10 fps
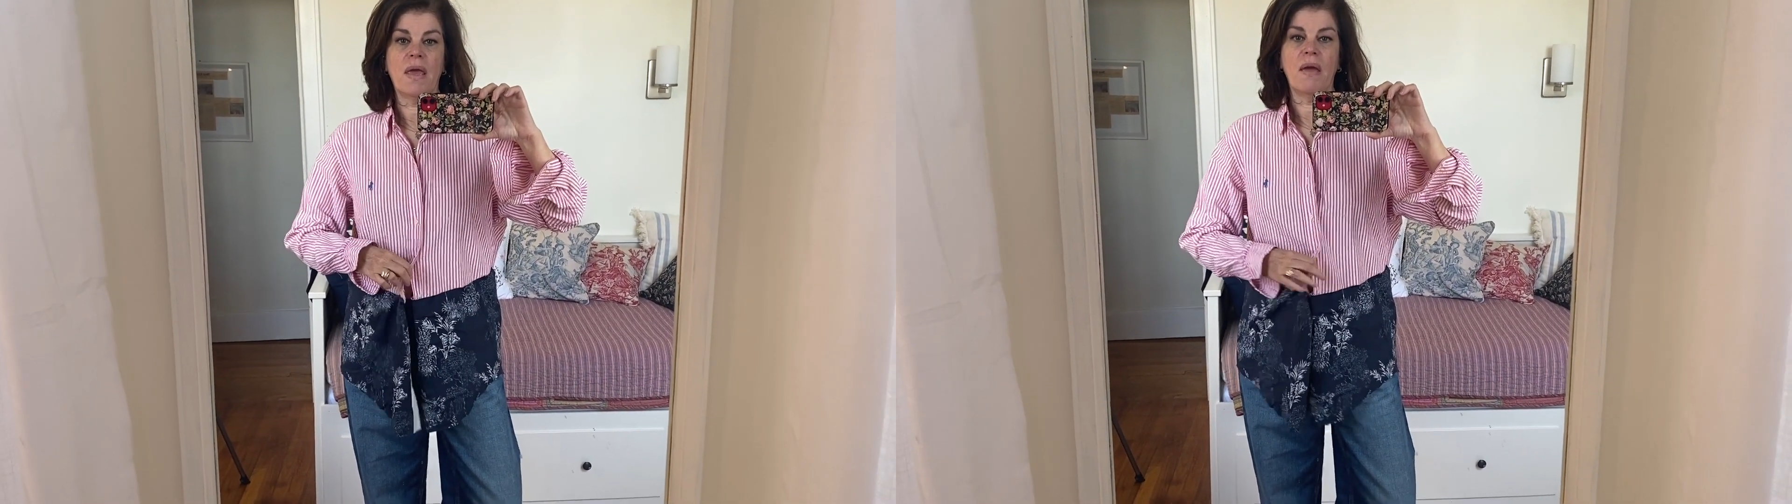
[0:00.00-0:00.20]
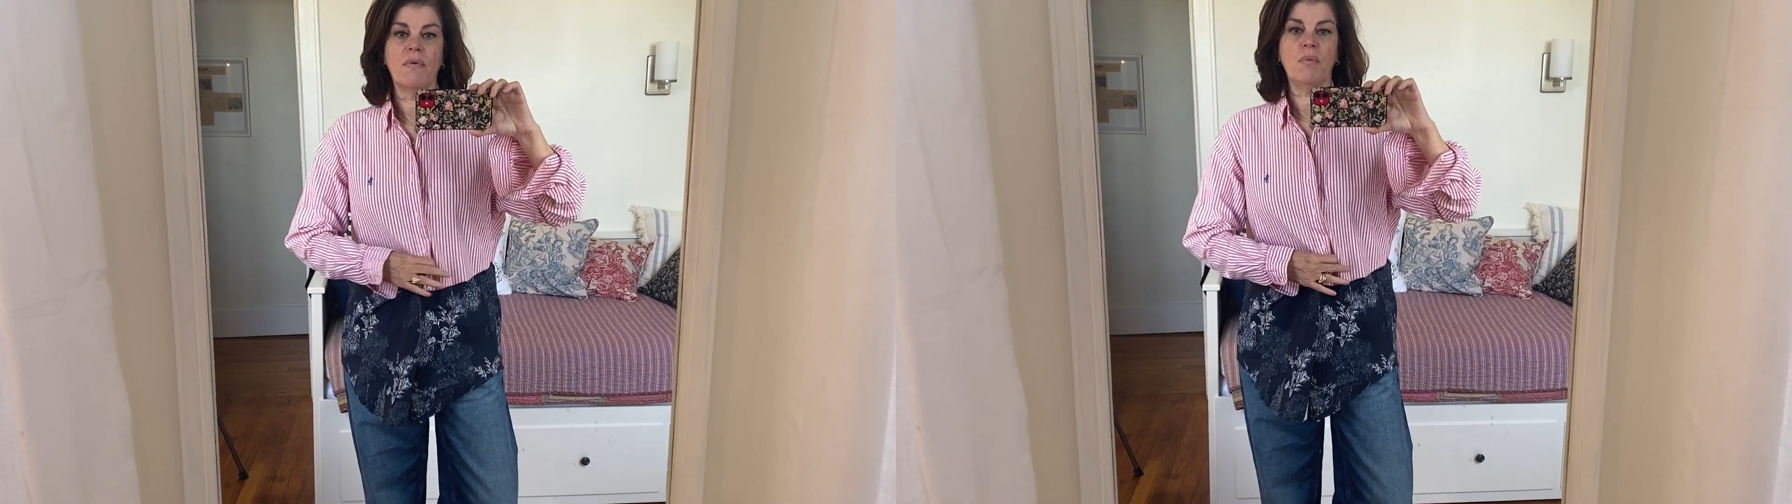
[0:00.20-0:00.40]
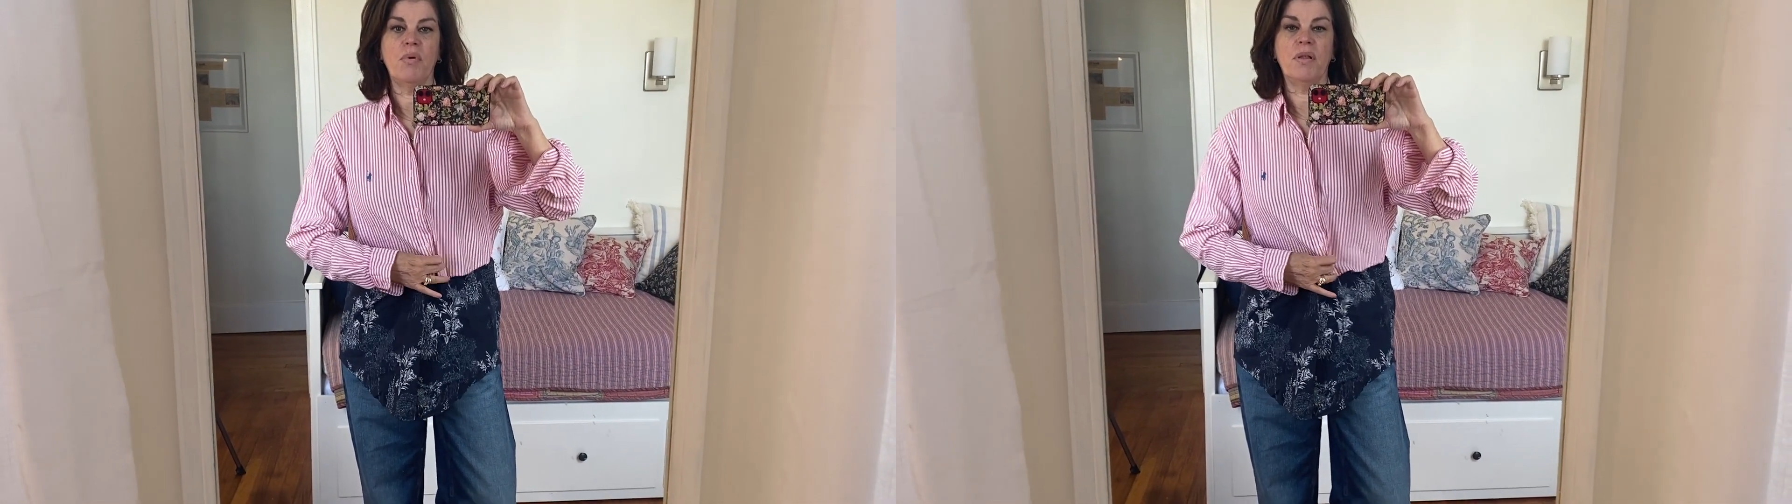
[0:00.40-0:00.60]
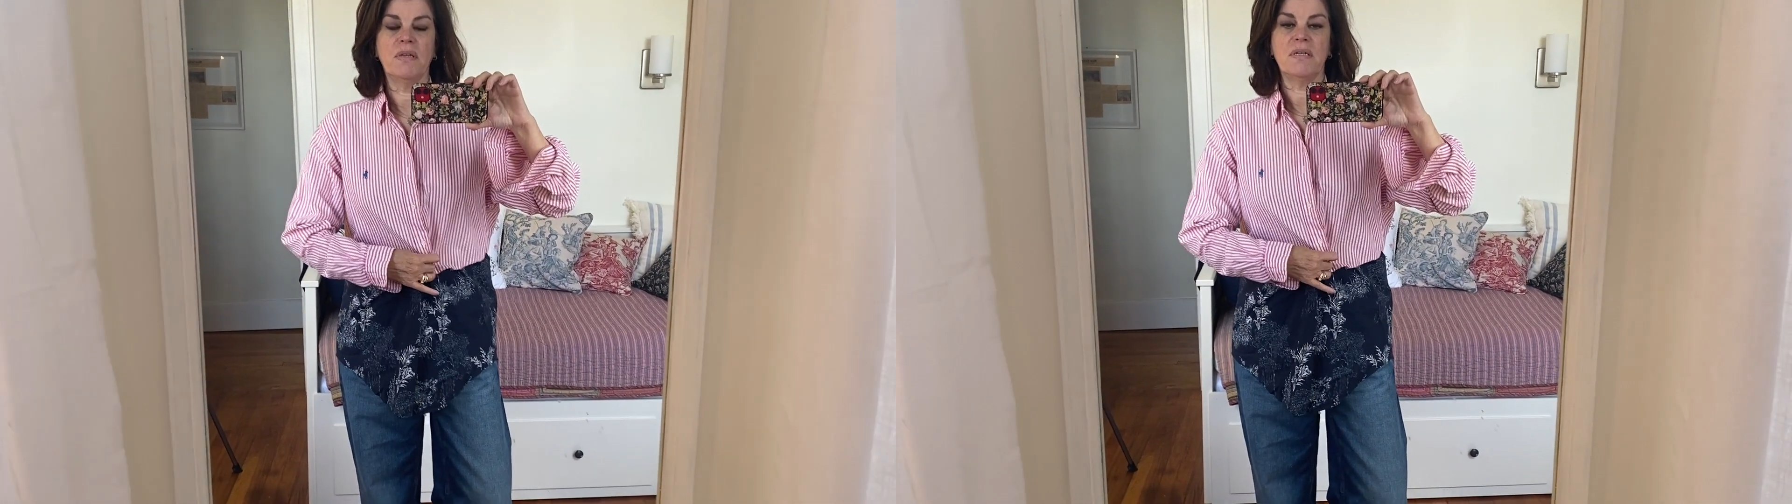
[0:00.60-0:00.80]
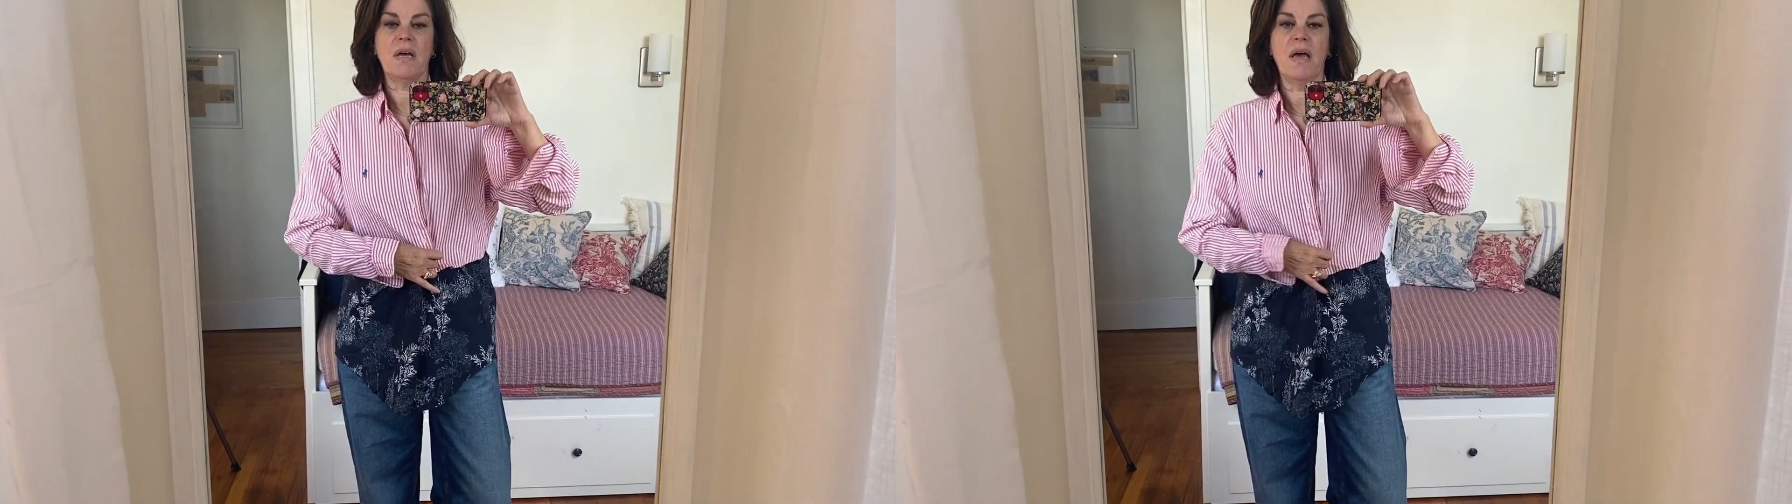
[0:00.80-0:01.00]
can't really pull it
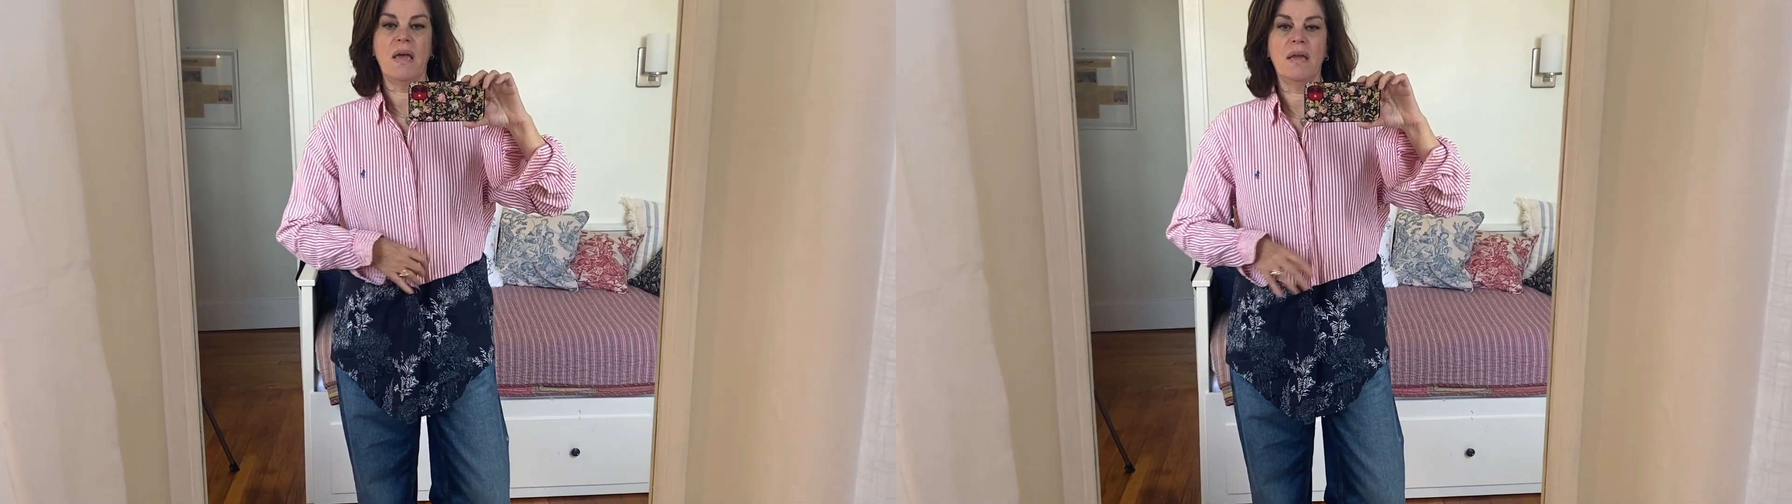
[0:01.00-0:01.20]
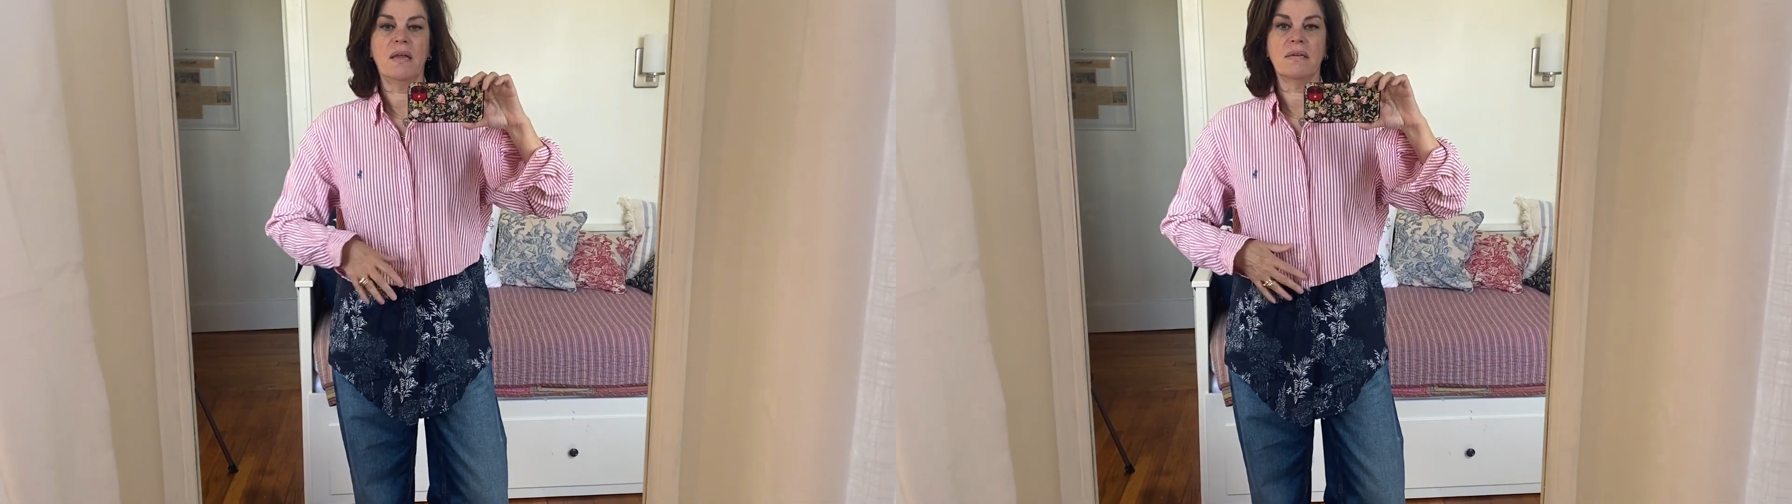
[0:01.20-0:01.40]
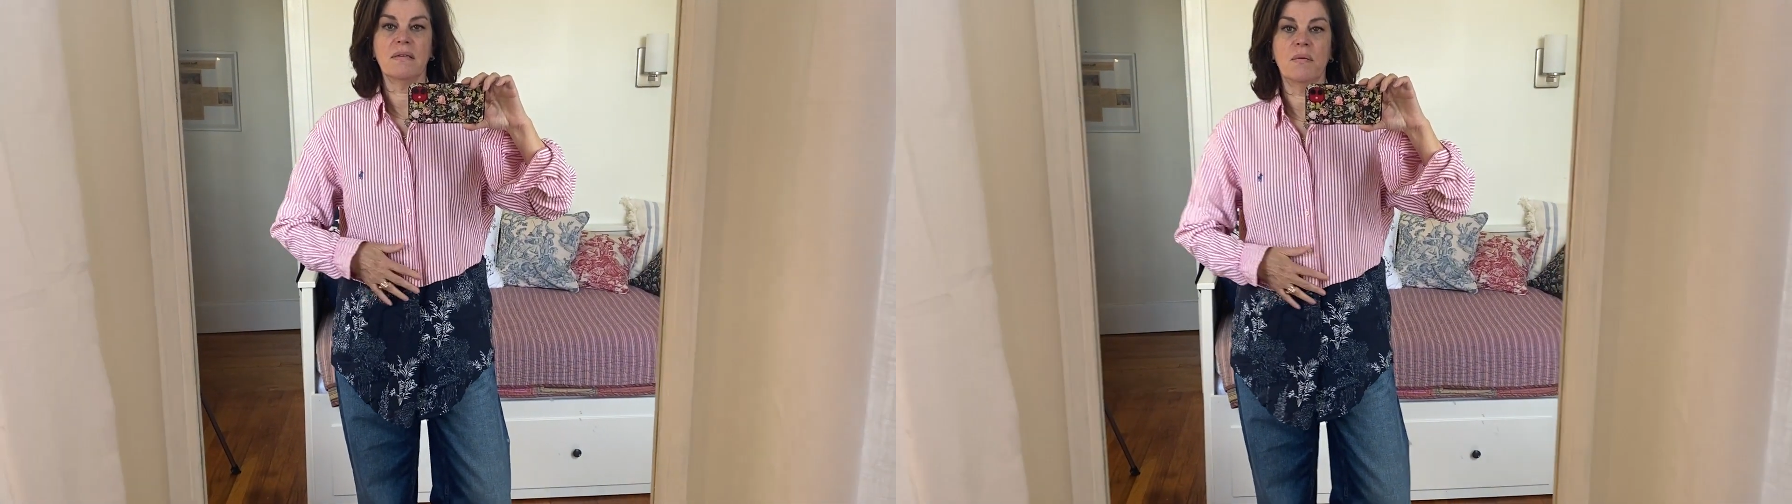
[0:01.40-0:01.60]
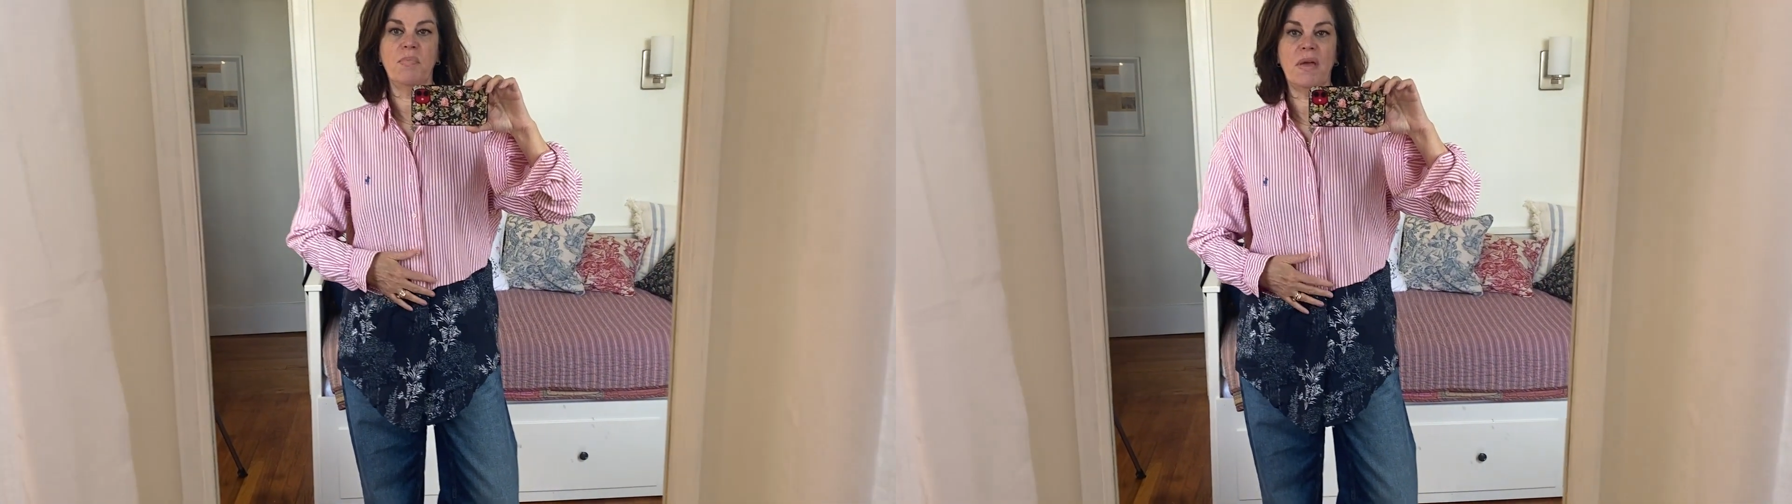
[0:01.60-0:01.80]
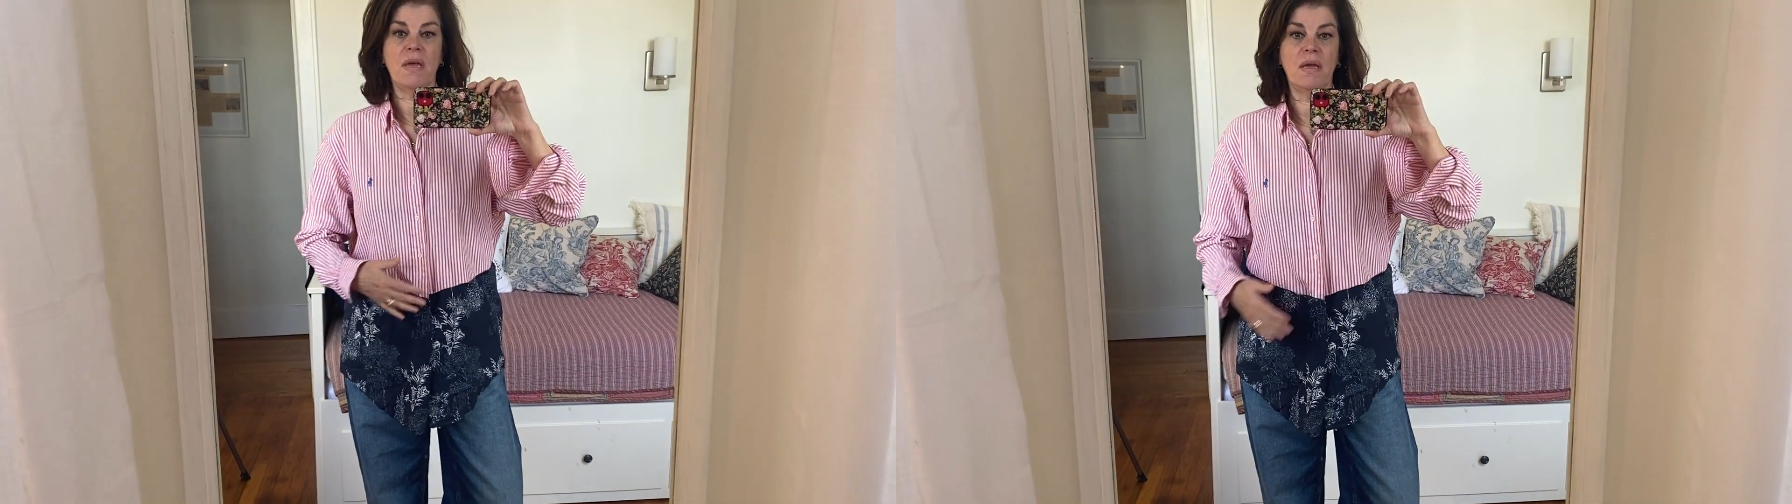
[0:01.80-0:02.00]
tight because of the
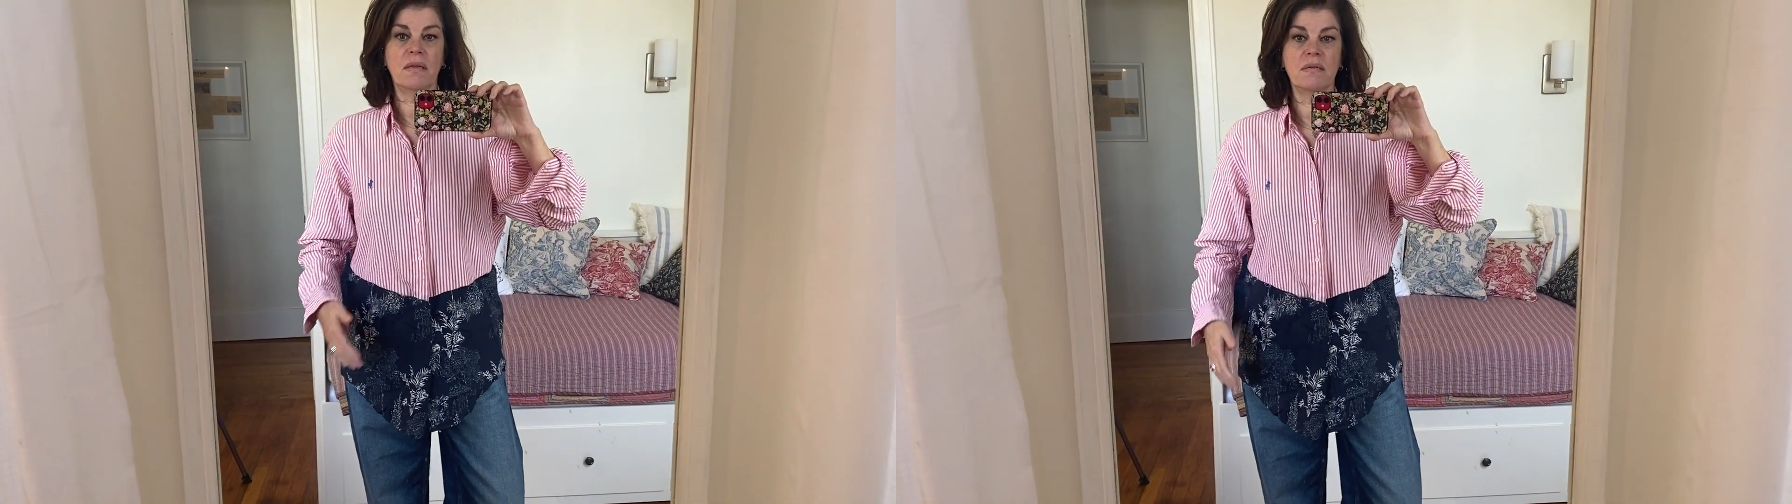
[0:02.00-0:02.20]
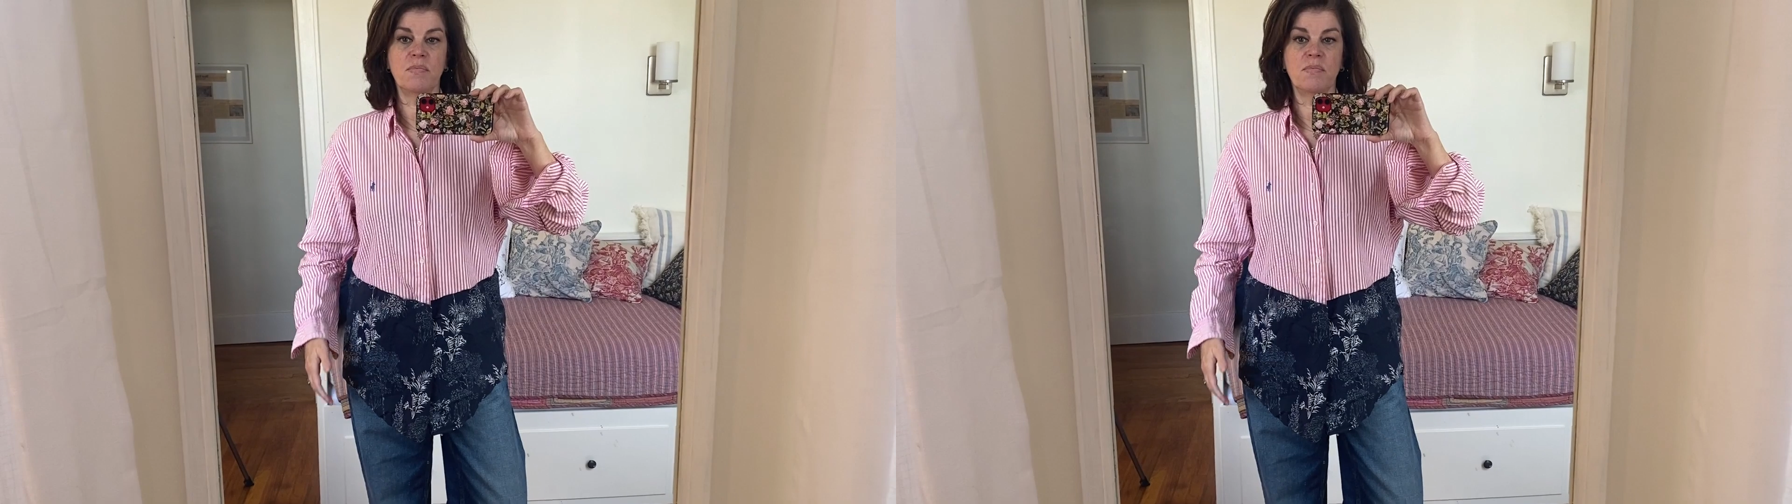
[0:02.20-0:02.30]
pins,